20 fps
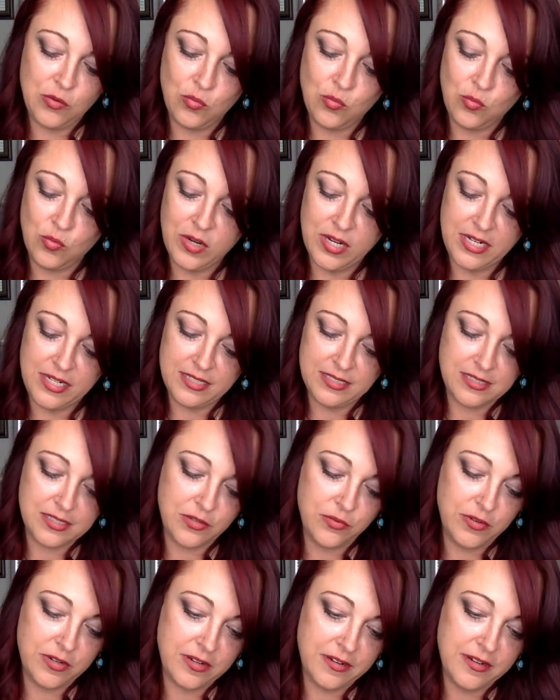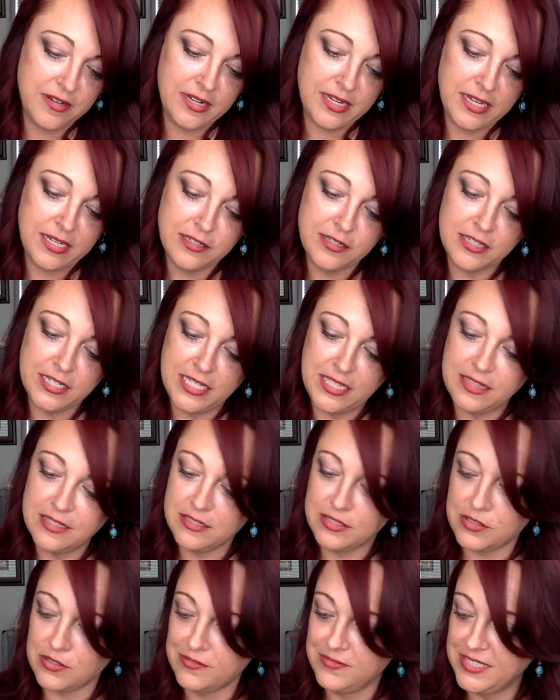What is going on underneath the
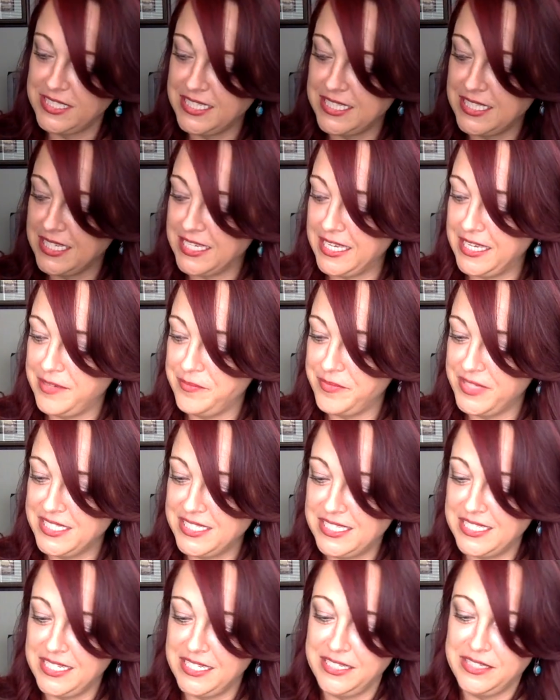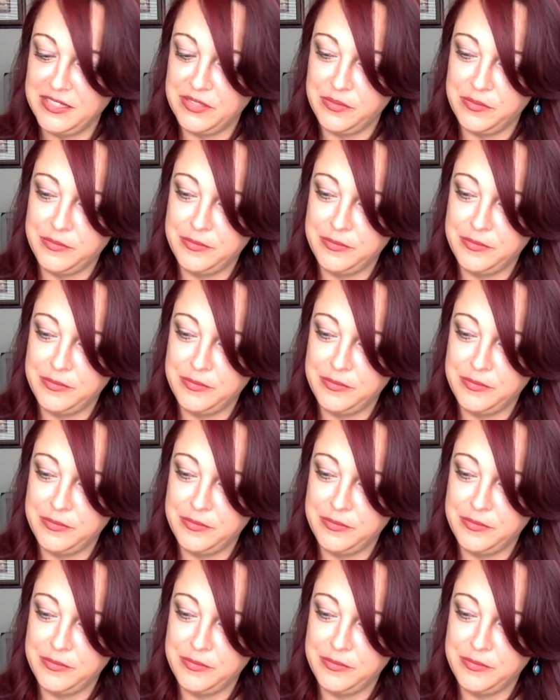surface that can't be seen